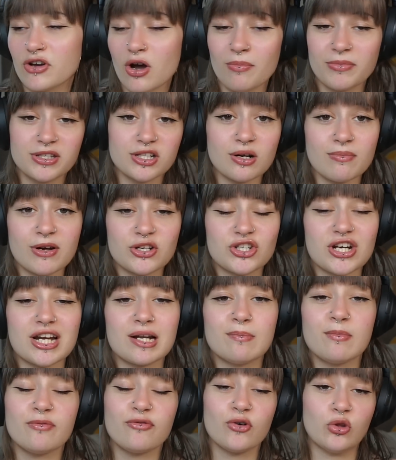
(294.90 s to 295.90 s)
commented on my
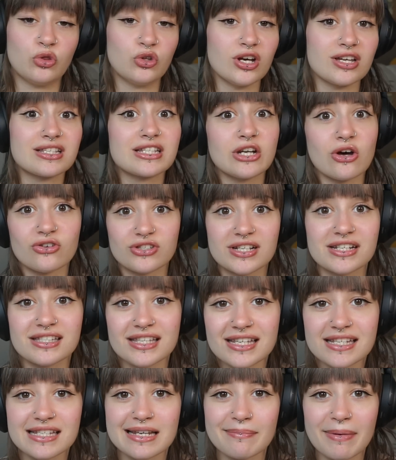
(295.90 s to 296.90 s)
channel before does not
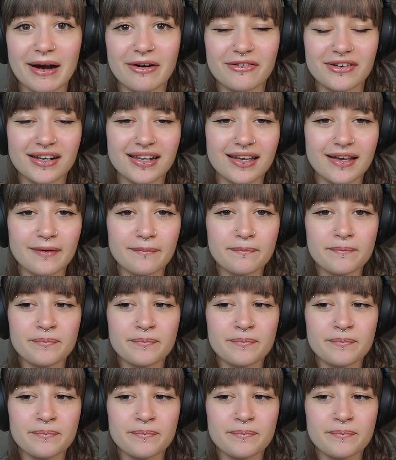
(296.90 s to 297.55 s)
exist, apparently.